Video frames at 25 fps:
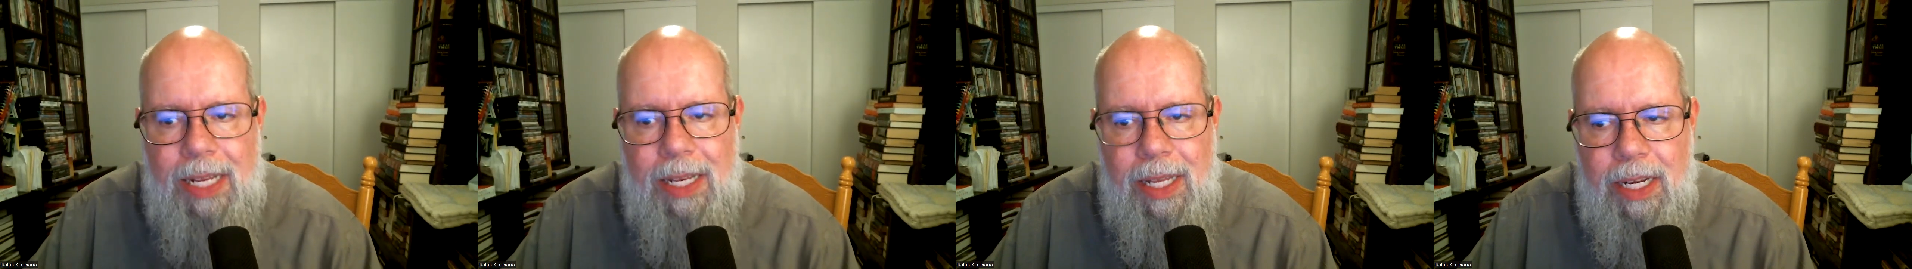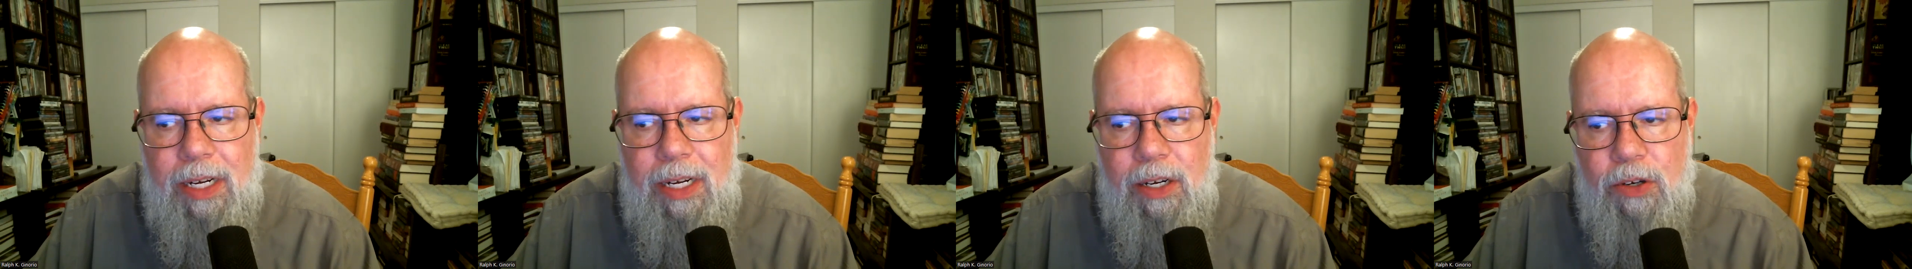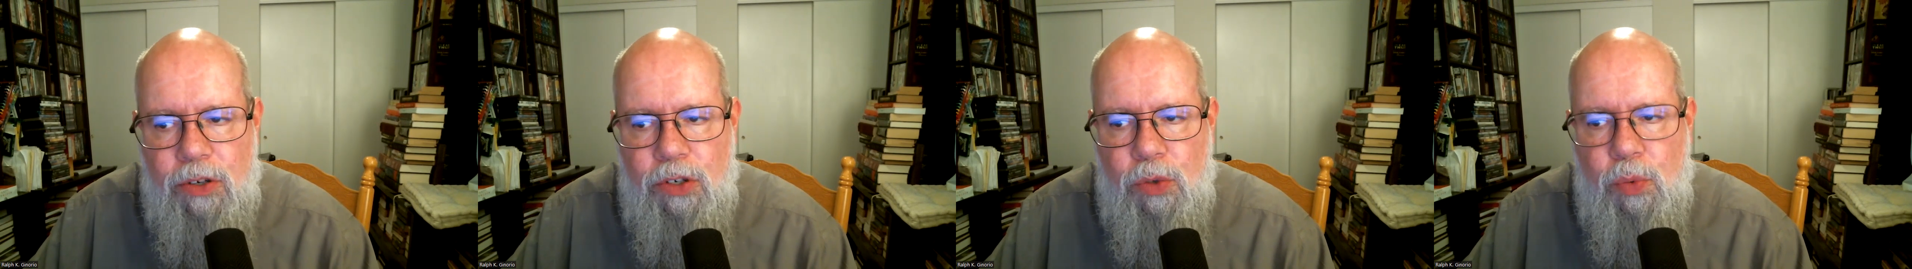
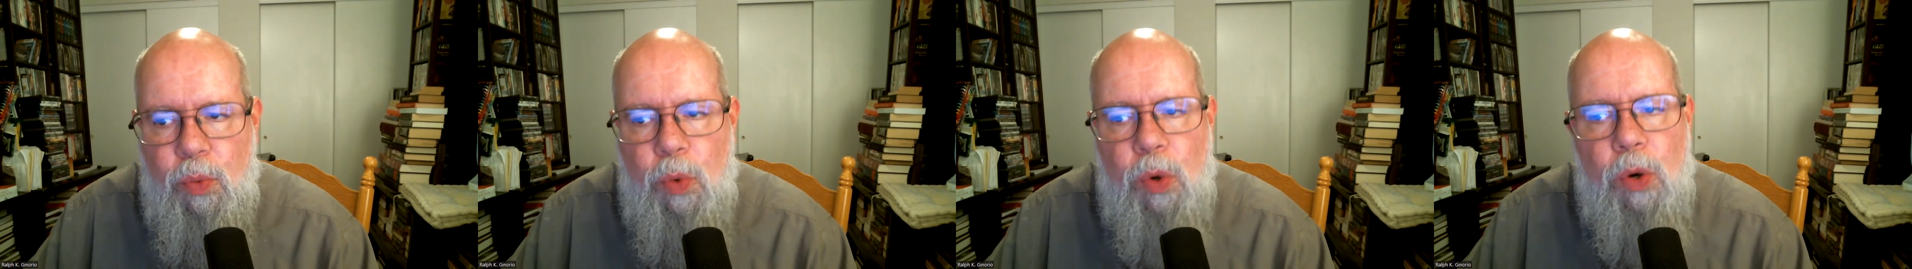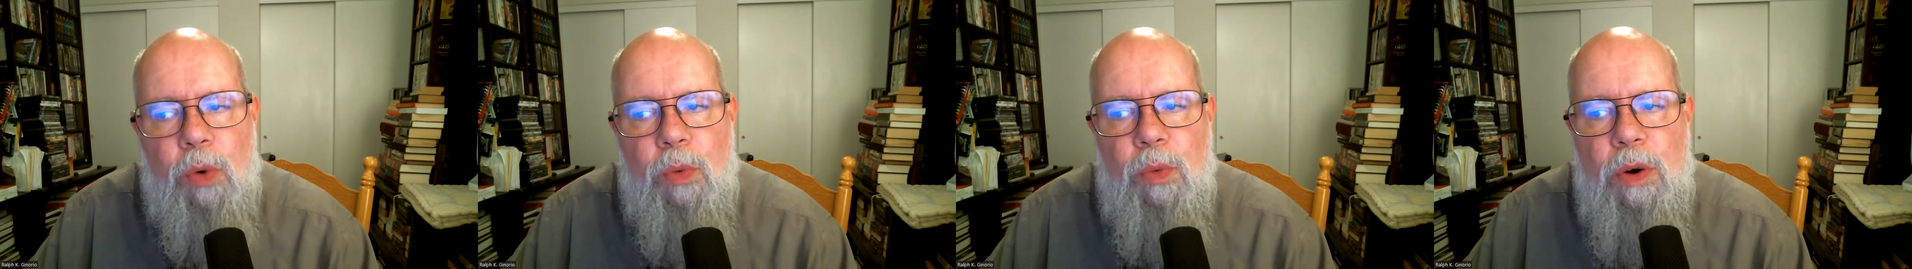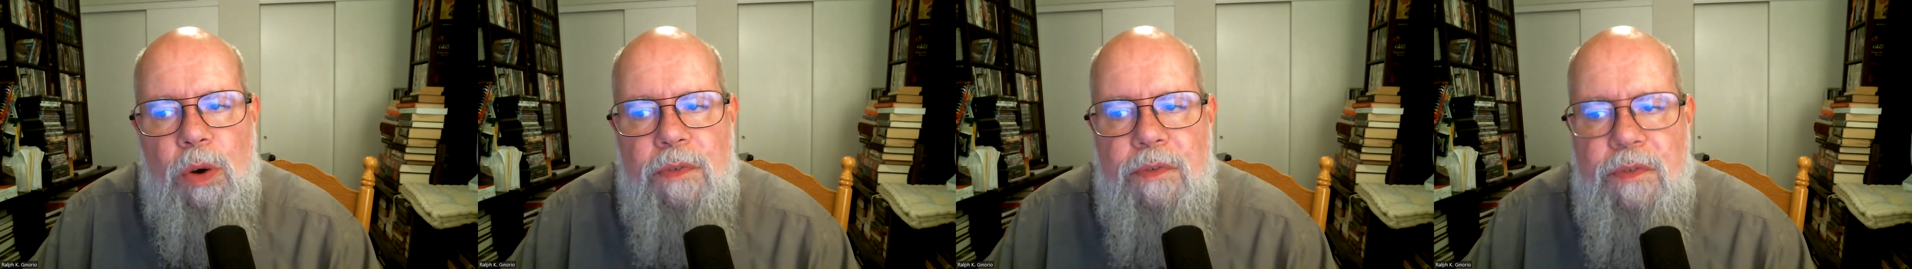leaders
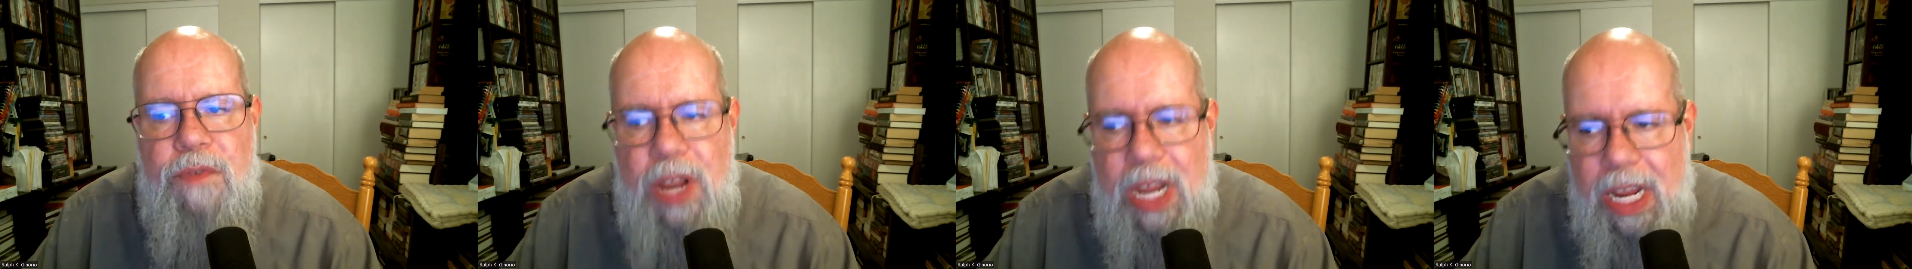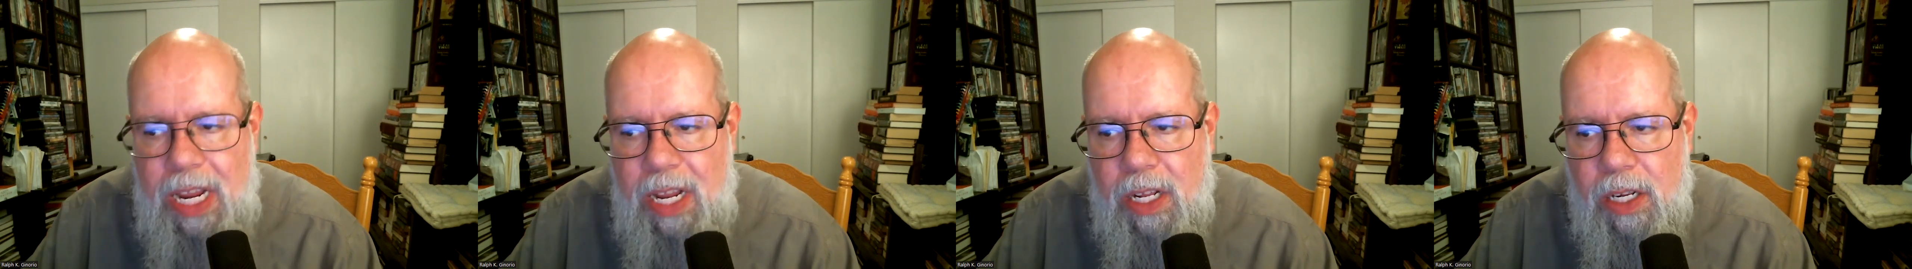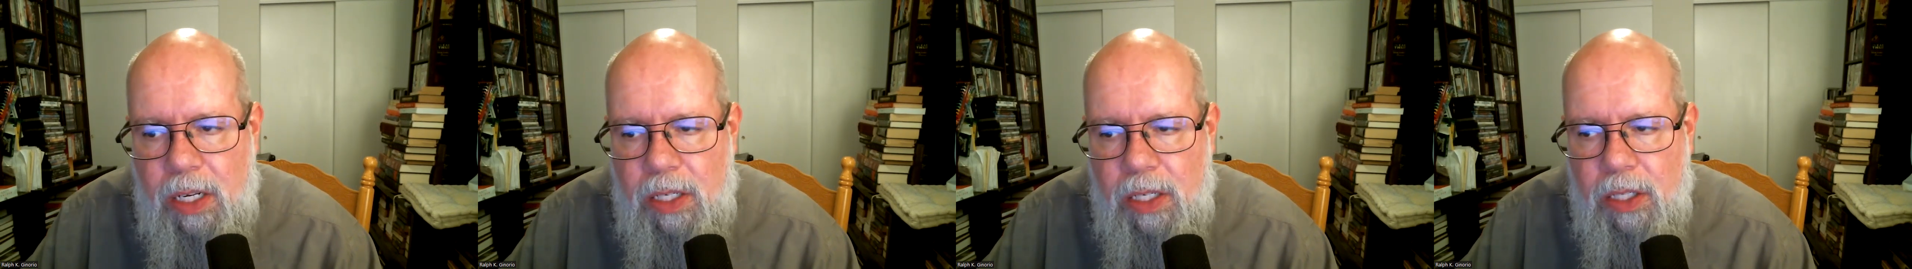were
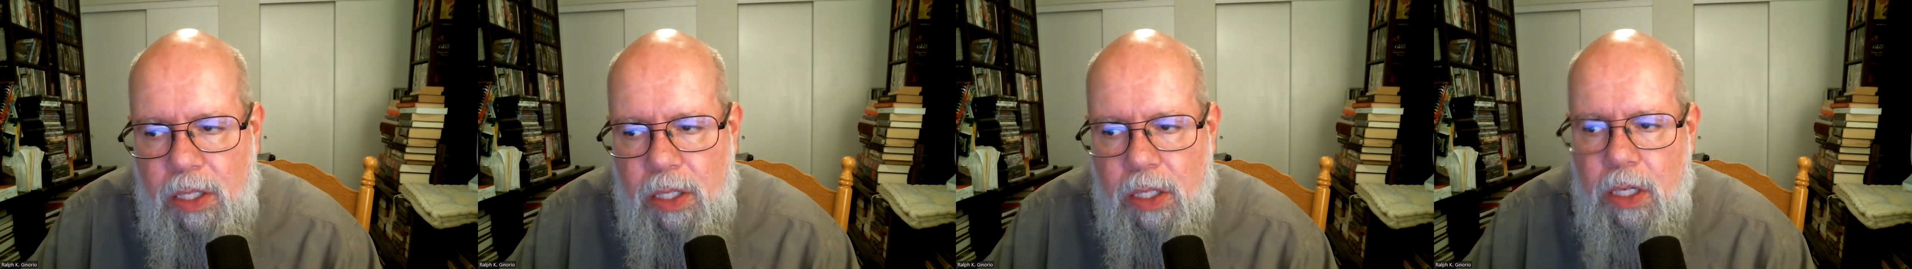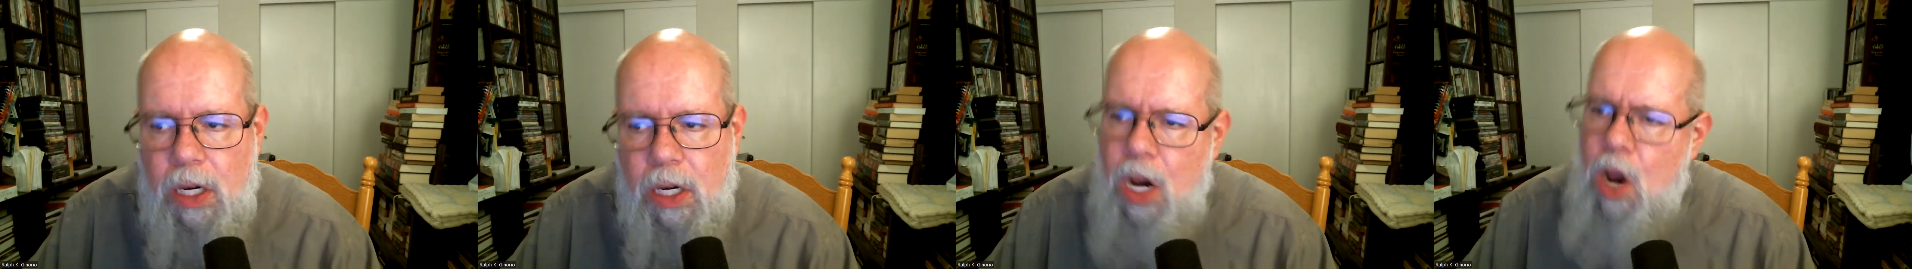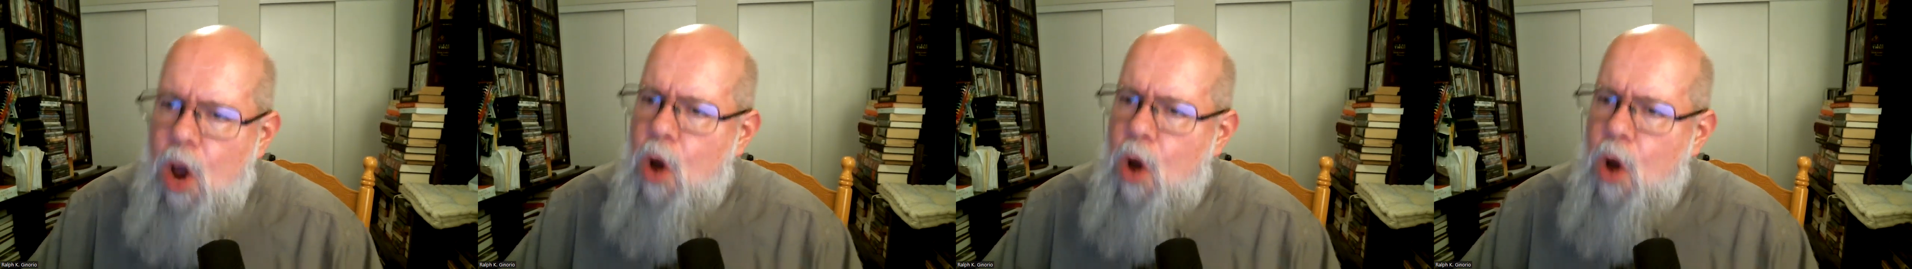revealed.